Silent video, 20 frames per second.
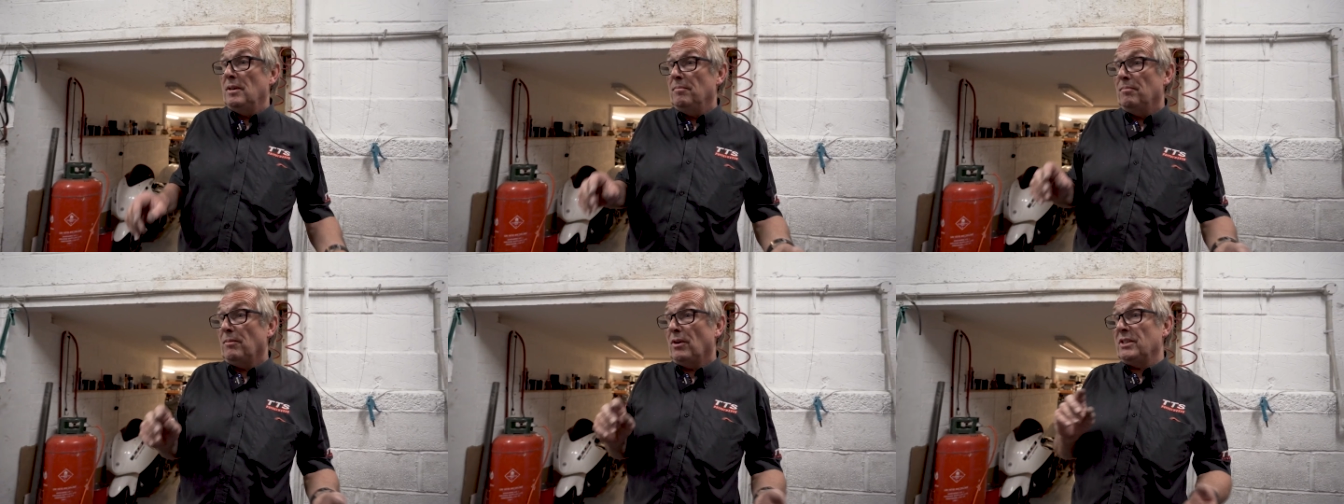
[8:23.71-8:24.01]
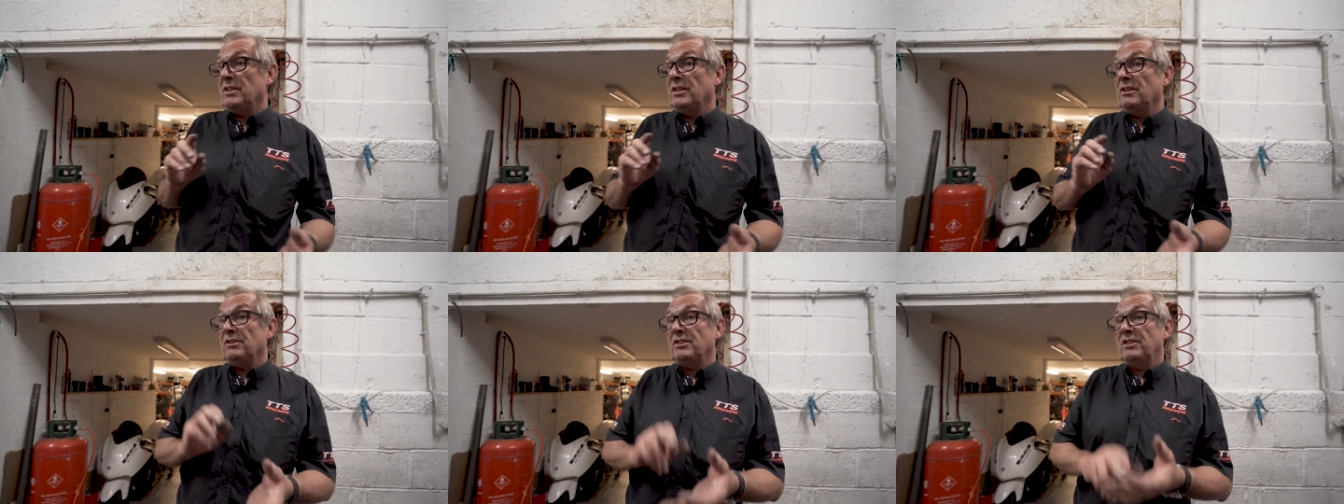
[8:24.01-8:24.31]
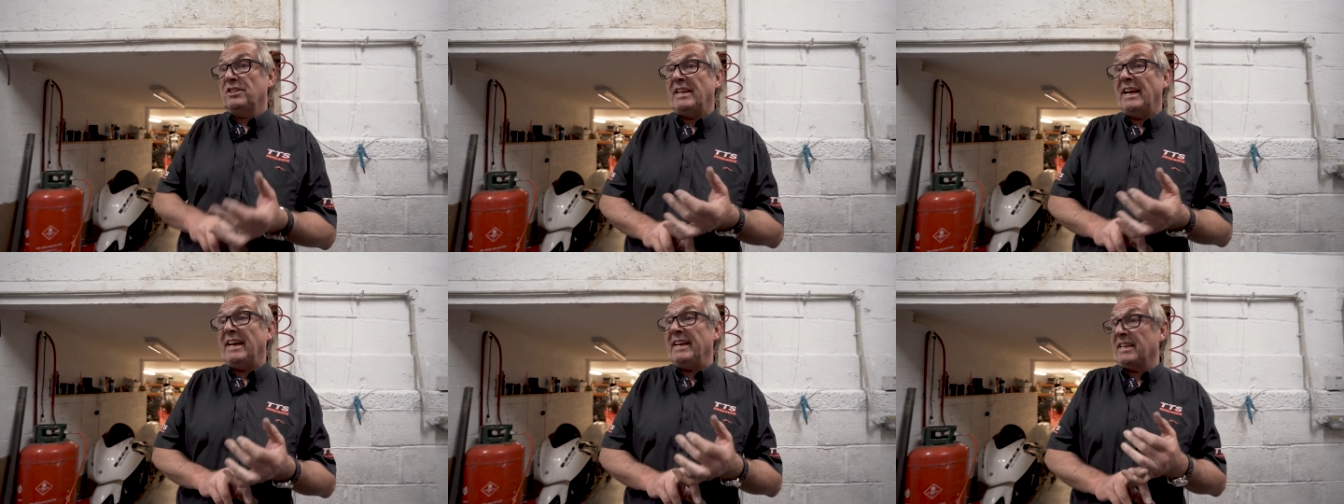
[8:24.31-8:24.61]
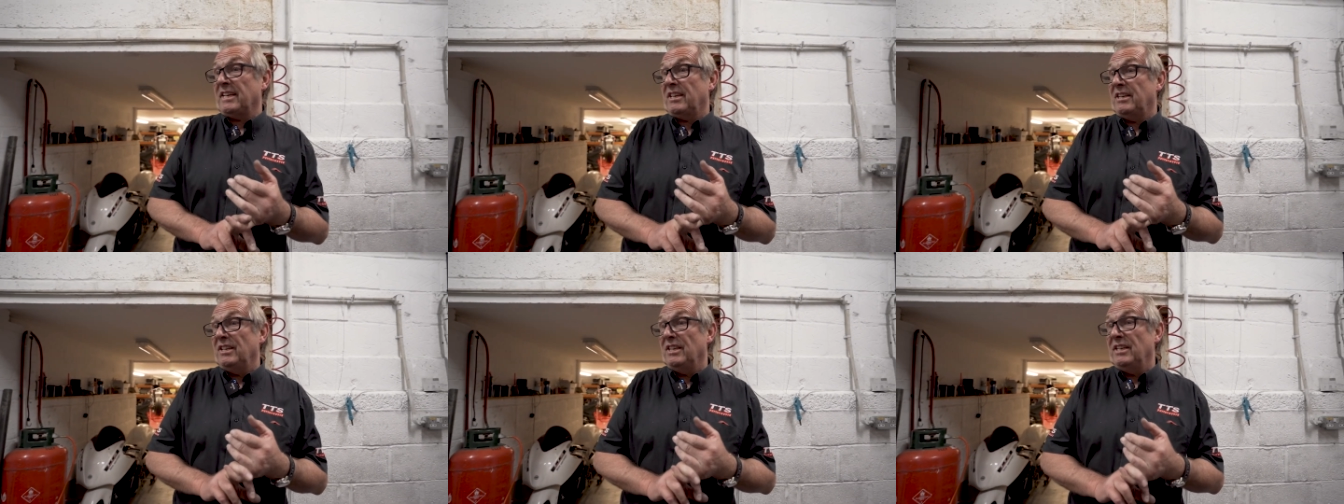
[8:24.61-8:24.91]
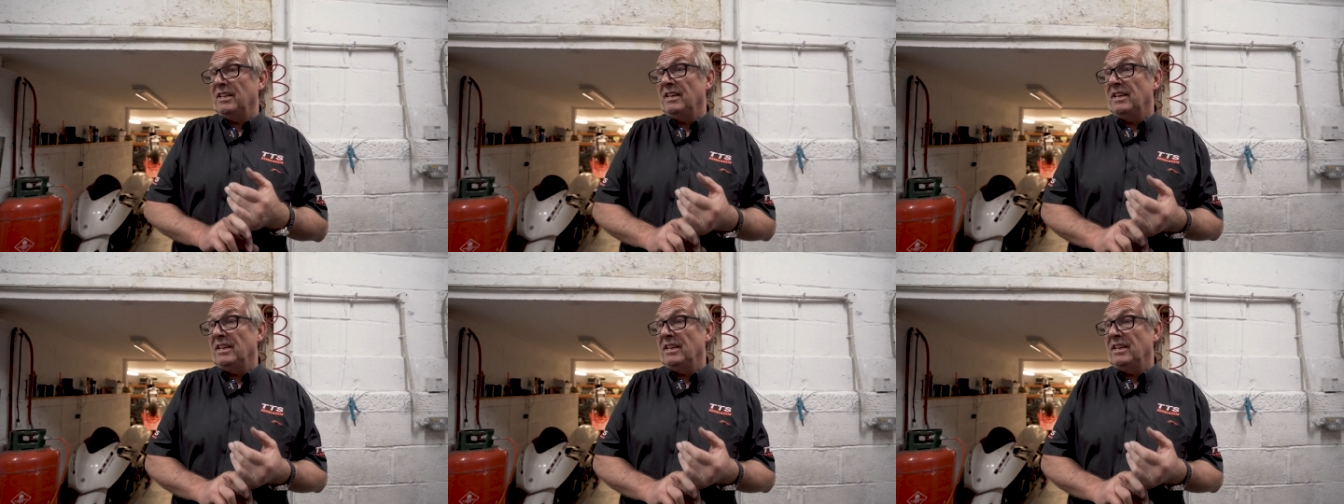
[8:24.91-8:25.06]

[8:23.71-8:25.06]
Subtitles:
my new tech